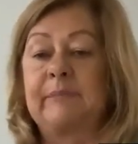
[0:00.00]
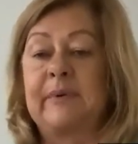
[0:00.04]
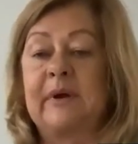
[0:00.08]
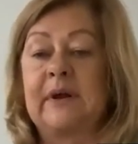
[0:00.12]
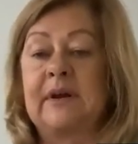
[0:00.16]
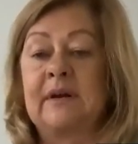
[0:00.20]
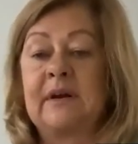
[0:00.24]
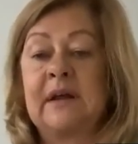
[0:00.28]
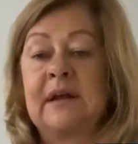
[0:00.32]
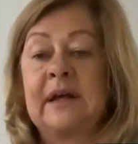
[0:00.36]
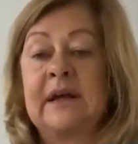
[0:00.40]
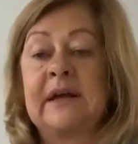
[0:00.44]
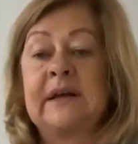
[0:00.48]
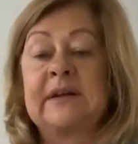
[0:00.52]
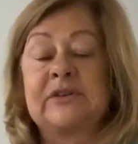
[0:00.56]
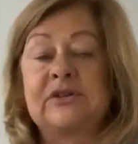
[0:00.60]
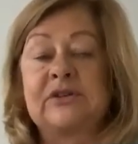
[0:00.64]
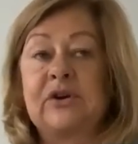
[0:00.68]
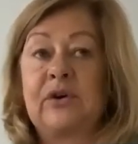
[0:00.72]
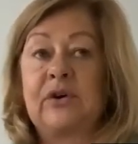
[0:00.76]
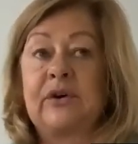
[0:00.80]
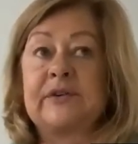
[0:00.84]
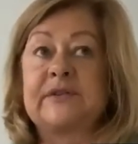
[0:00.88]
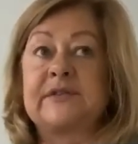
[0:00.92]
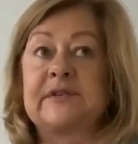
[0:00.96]
But
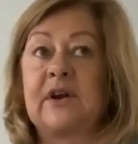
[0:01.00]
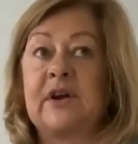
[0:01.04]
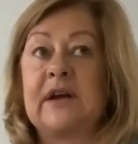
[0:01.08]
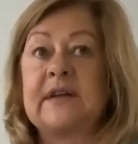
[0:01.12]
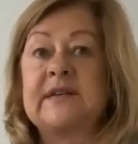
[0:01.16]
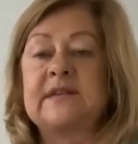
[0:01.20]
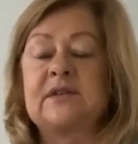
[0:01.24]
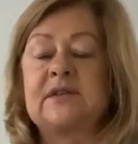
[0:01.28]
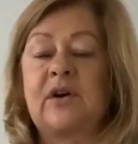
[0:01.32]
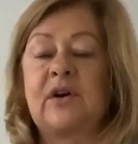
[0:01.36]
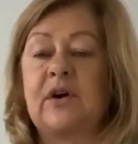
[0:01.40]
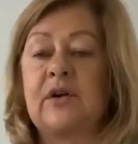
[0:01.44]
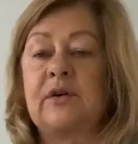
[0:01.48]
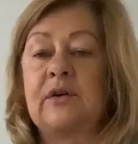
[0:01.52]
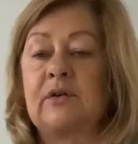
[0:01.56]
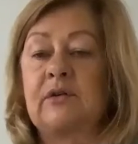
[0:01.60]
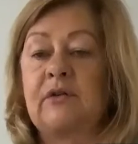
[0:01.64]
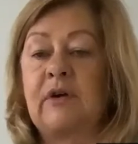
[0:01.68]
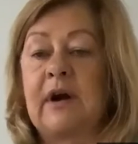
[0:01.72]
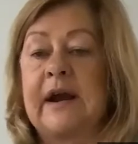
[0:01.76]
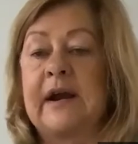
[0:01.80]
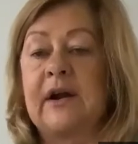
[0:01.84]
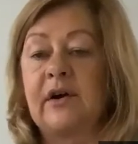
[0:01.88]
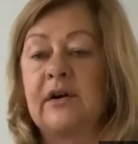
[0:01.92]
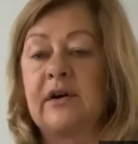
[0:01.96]
sure, it's nice to go to
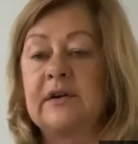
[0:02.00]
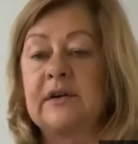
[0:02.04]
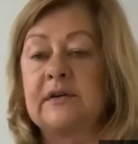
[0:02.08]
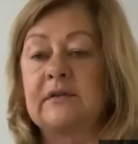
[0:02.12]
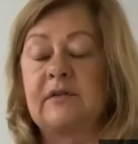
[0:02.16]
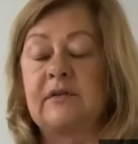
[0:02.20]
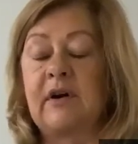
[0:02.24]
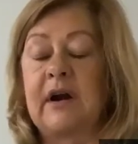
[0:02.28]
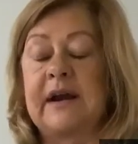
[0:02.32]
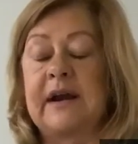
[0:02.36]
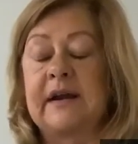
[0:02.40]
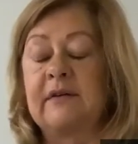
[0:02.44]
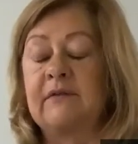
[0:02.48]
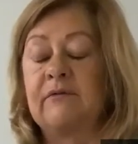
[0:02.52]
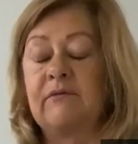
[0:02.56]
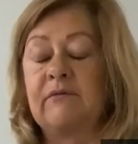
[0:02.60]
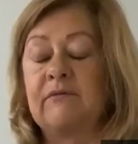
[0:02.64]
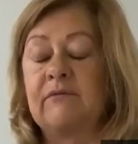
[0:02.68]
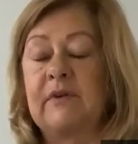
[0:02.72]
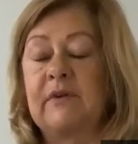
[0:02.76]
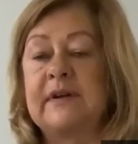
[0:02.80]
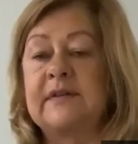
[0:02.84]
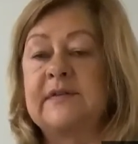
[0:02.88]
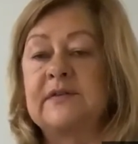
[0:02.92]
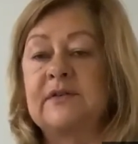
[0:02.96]
a great
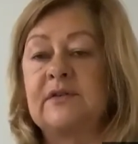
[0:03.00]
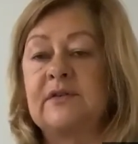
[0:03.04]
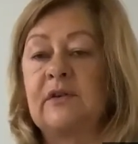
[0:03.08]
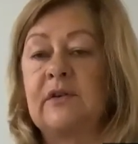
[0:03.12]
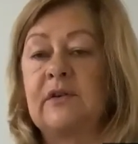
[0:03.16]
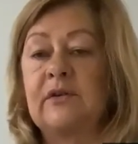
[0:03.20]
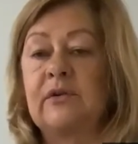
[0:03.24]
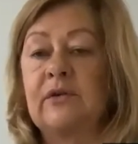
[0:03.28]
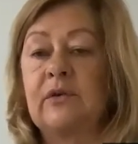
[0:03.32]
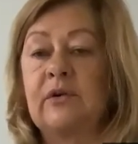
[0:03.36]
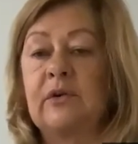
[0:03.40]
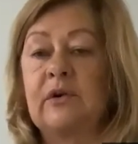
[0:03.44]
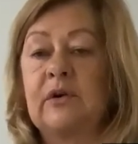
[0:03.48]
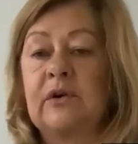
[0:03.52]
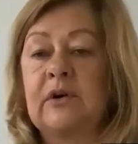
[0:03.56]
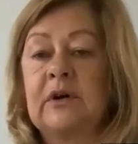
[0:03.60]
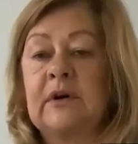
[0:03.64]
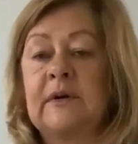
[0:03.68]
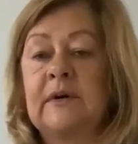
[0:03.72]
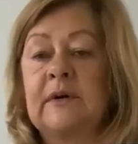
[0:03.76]
restaurant or